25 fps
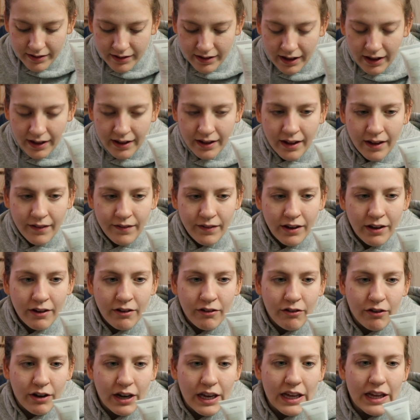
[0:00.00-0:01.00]
skin-loving
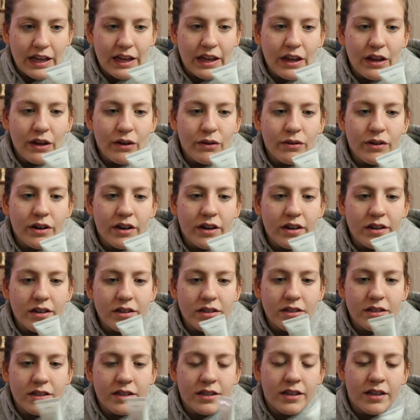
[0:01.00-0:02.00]
Greek
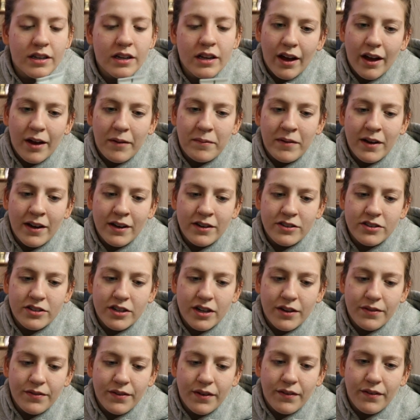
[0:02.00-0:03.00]
yogurt. I'm not
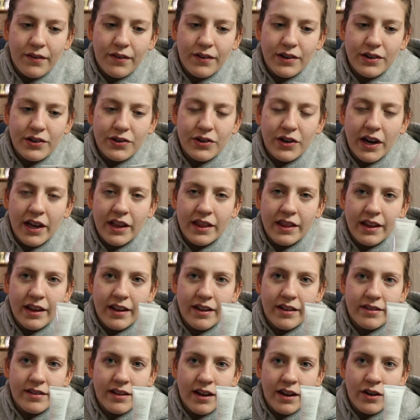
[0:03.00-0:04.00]
sure if I've ever tried
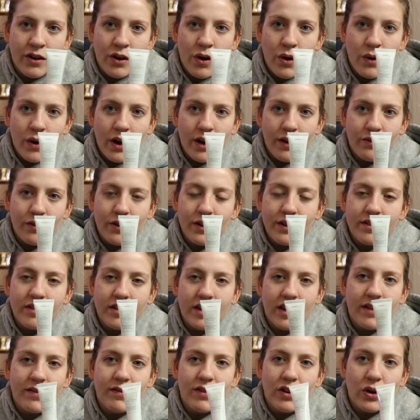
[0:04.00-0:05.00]
this. I know I've
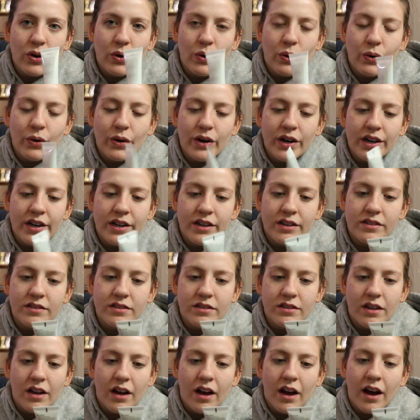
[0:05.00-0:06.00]
received a
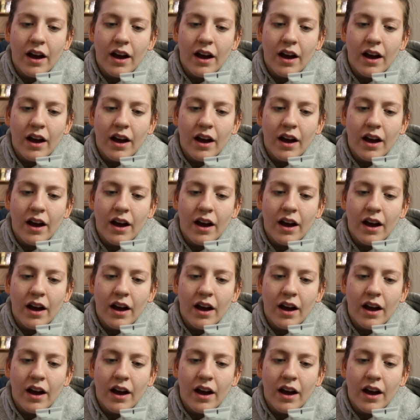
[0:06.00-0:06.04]
course.